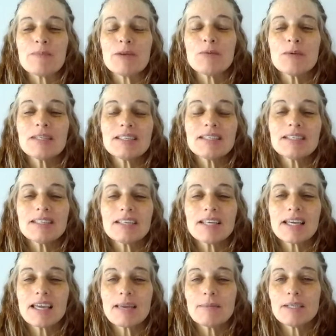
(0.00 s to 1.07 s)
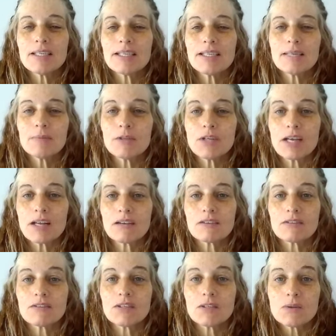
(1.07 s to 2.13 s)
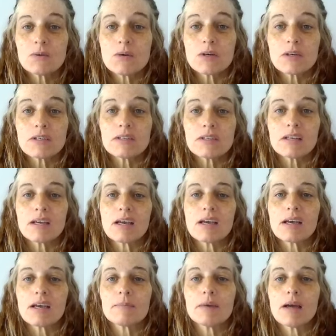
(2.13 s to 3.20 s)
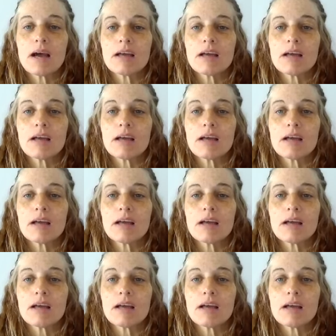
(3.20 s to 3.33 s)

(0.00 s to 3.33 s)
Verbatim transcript: it wasn't until I came into the deeper channels of Source um,